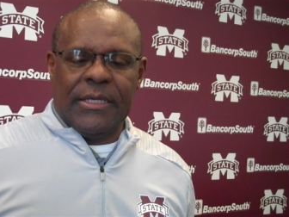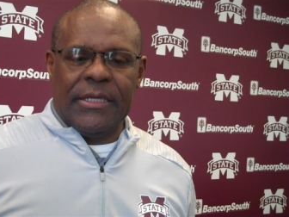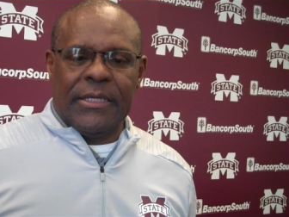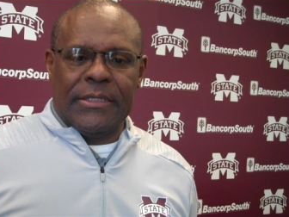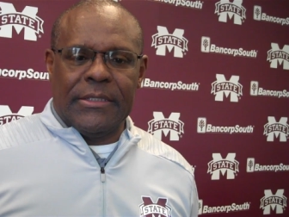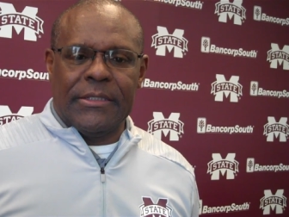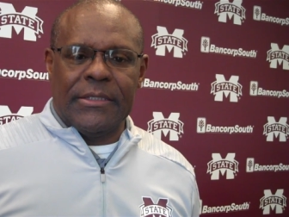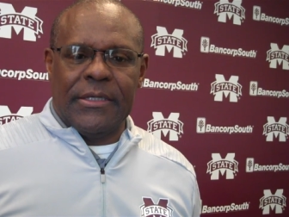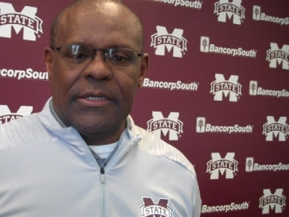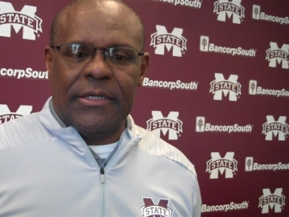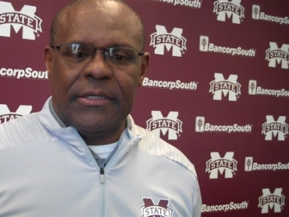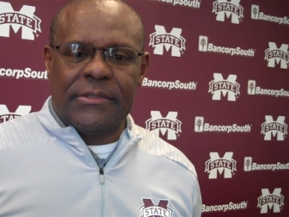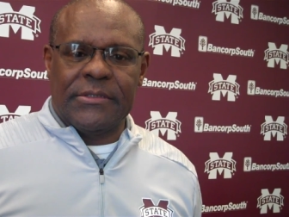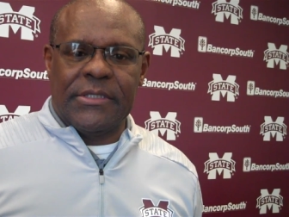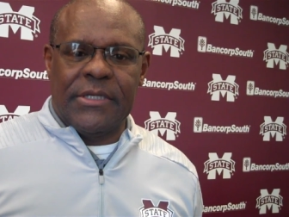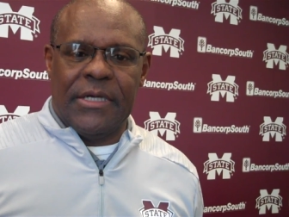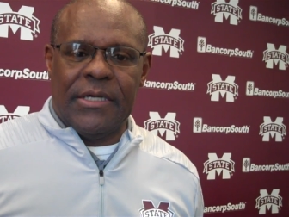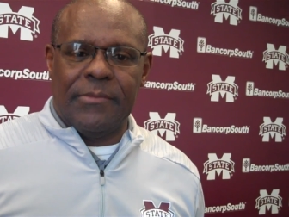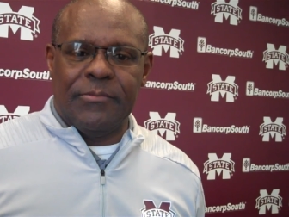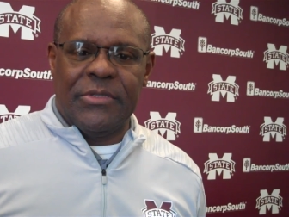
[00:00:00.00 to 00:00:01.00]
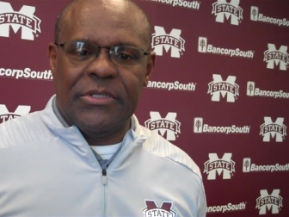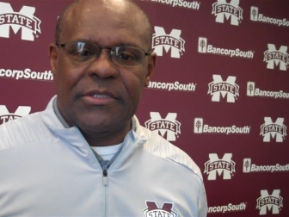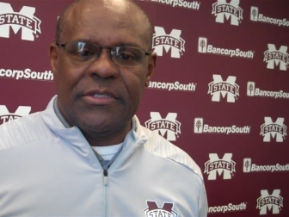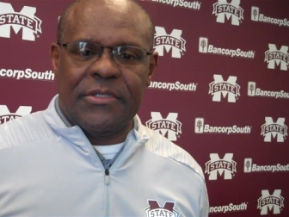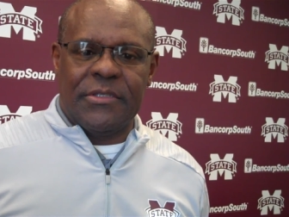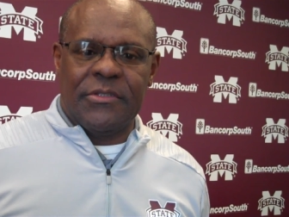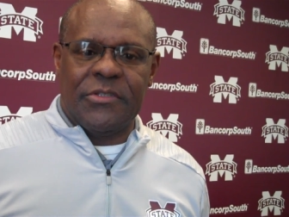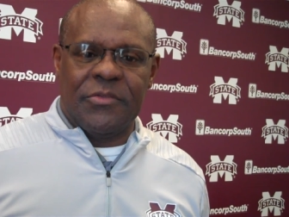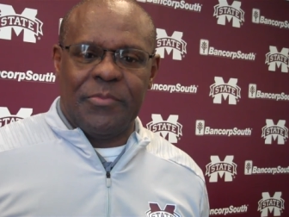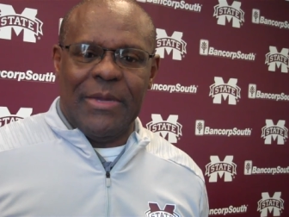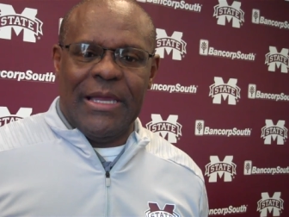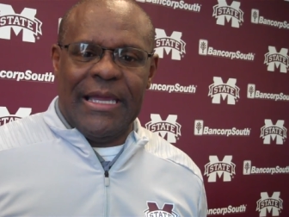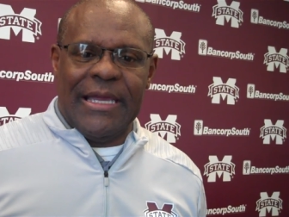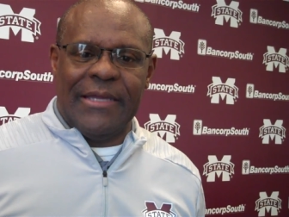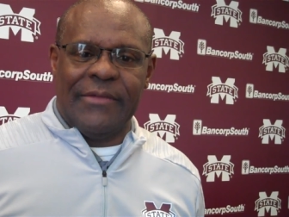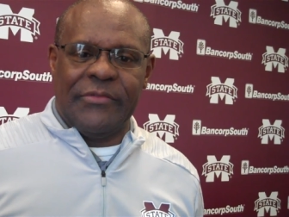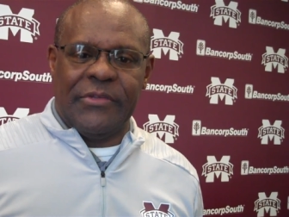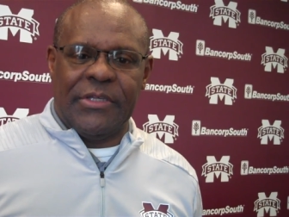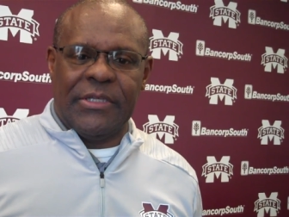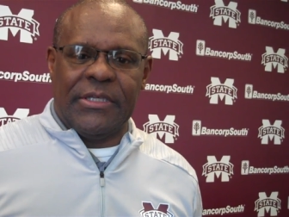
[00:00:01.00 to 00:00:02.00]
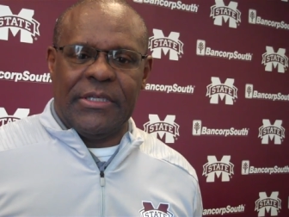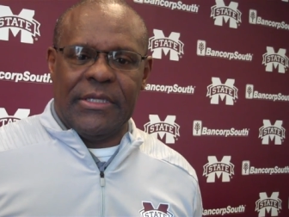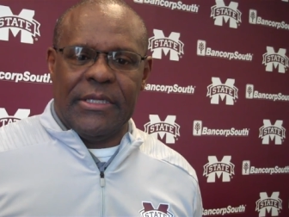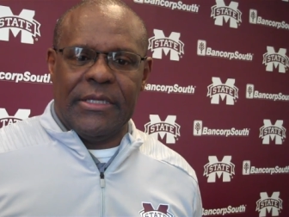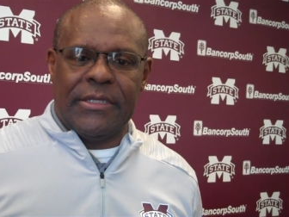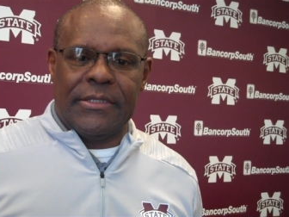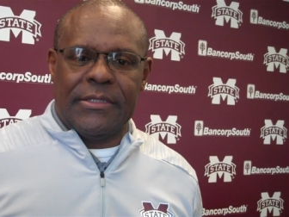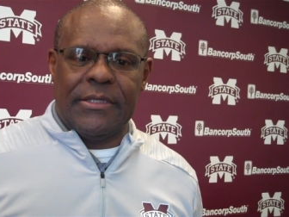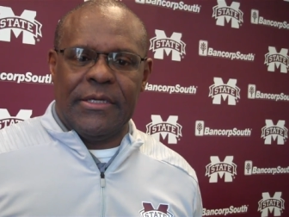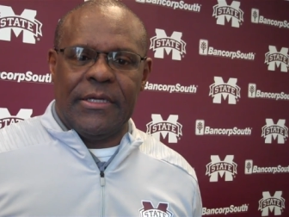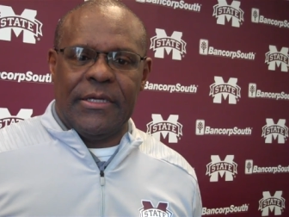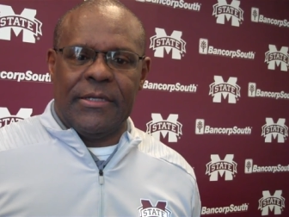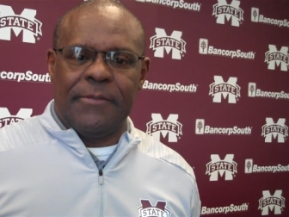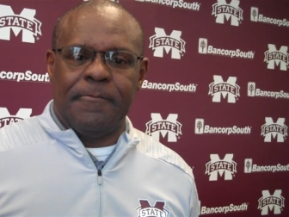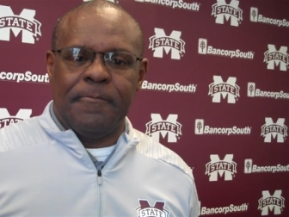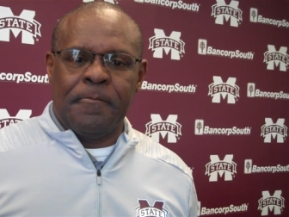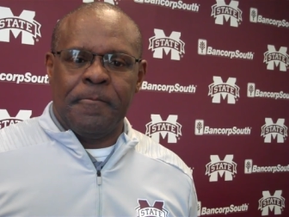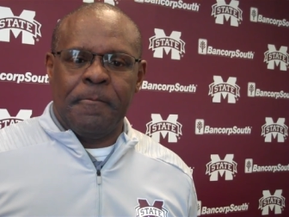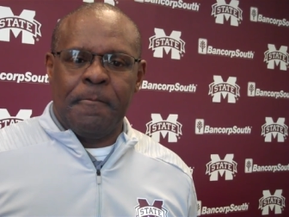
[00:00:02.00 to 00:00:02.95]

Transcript: and, and uh, Cumbus and Spivey and uh,